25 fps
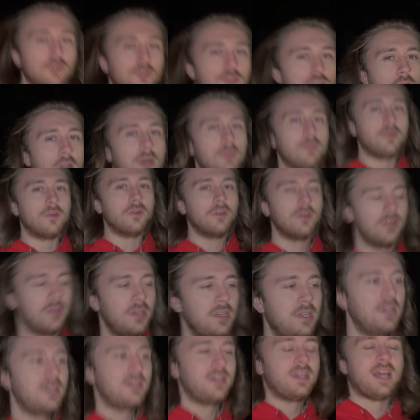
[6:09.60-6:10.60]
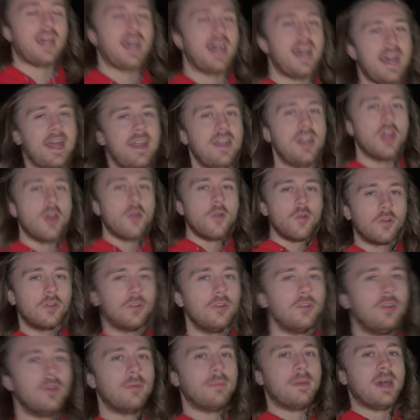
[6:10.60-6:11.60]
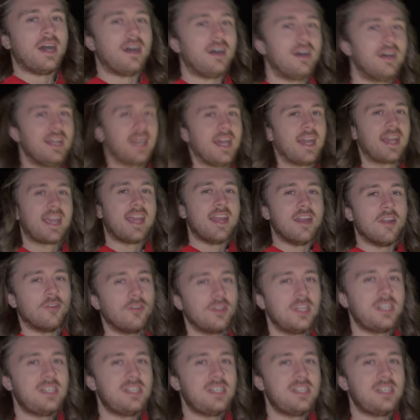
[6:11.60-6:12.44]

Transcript: trouble. I had no clue about. I can only